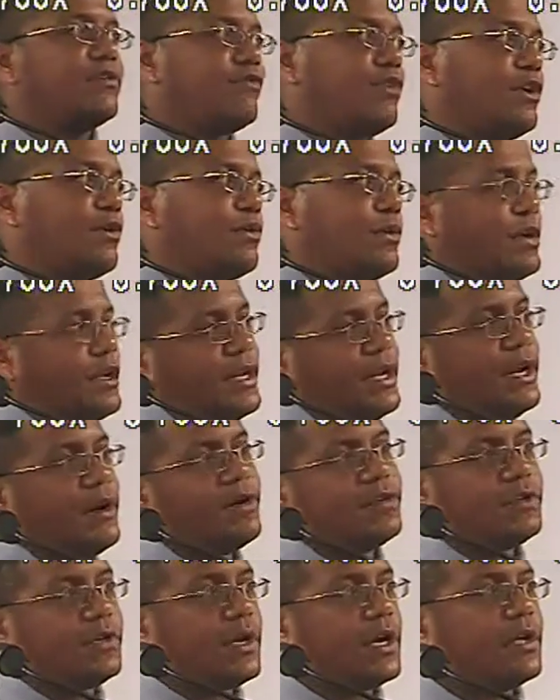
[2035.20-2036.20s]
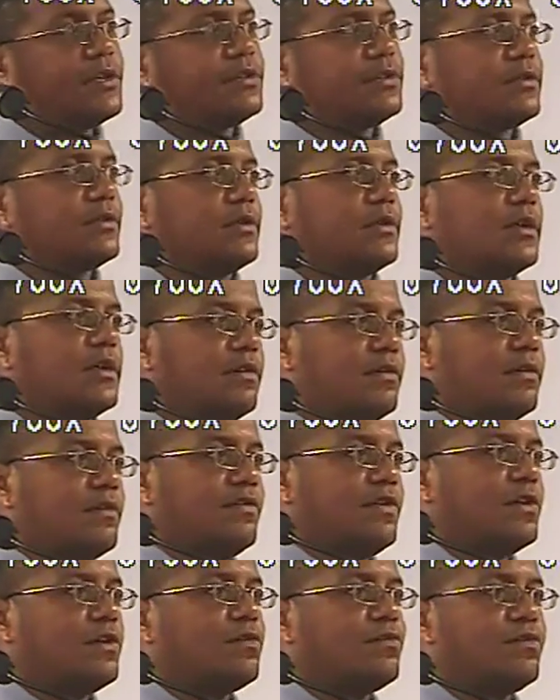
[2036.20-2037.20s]
if you don't adhere to us, if
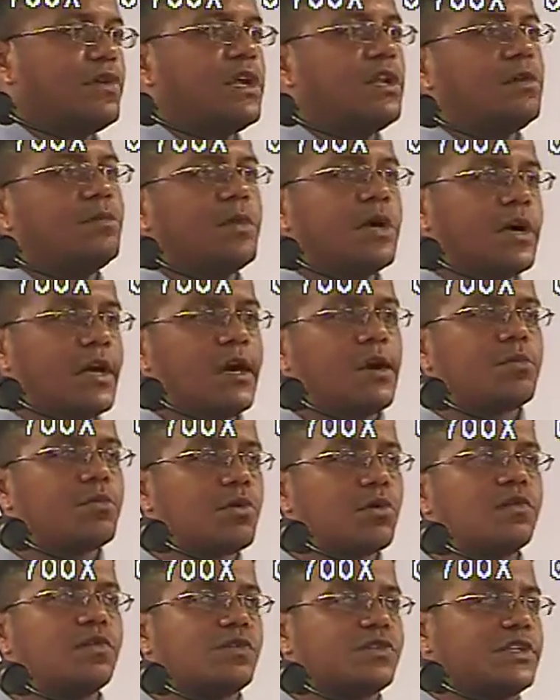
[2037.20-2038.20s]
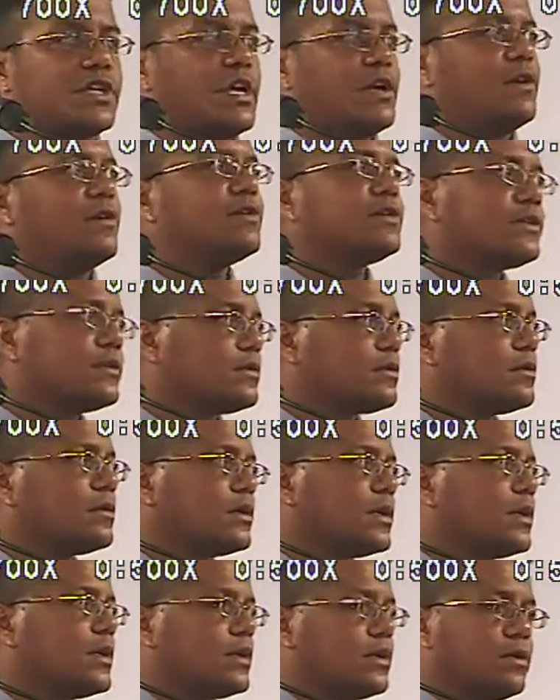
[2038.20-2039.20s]
you don't follow by our approval standards,
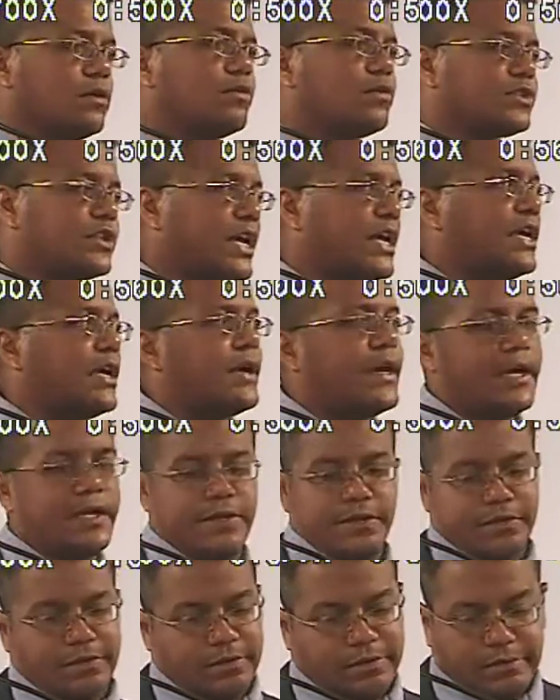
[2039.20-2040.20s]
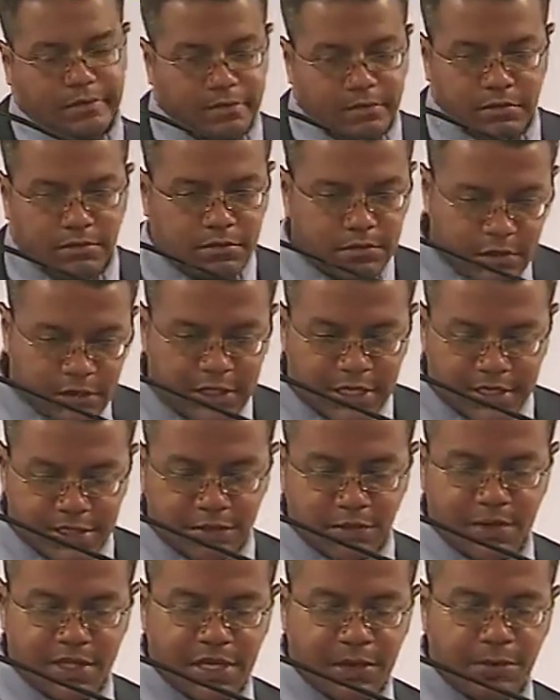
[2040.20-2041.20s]
we'll take you out. So that's
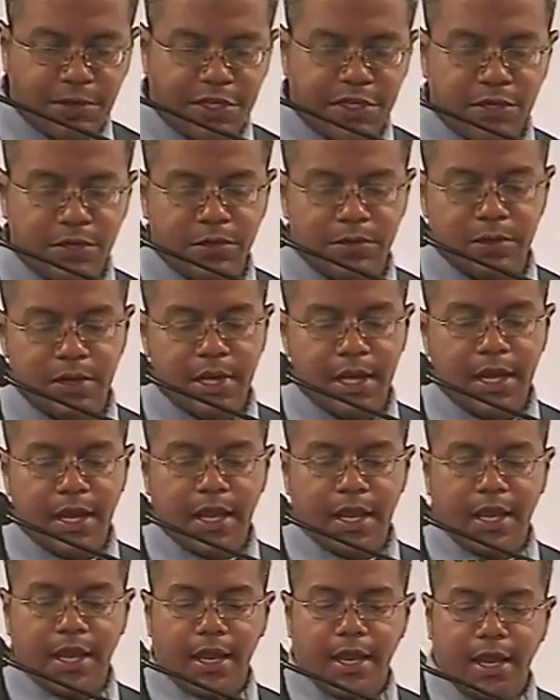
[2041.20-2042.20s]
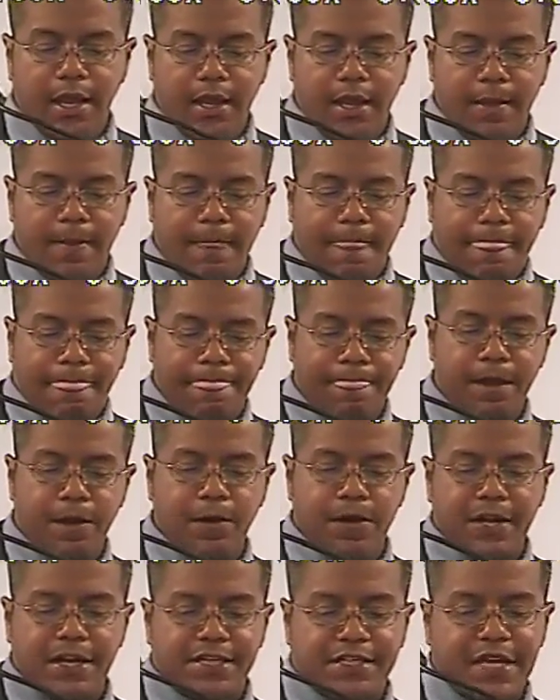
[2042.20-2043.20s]
what they would do.
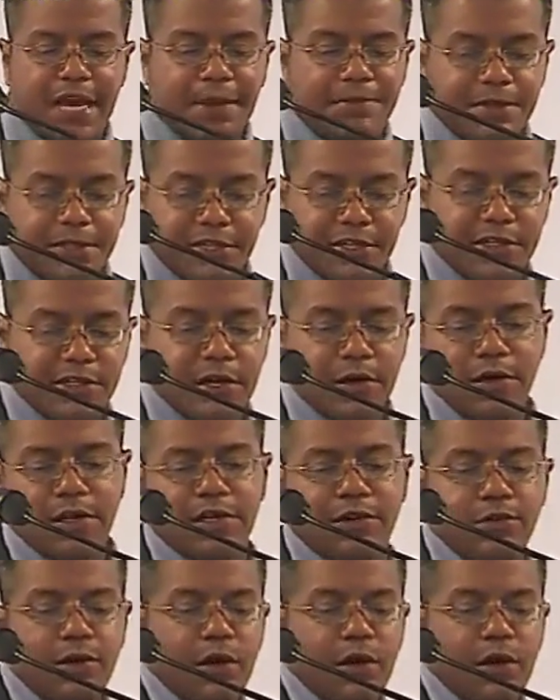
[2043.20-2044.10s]
During this time, this is during the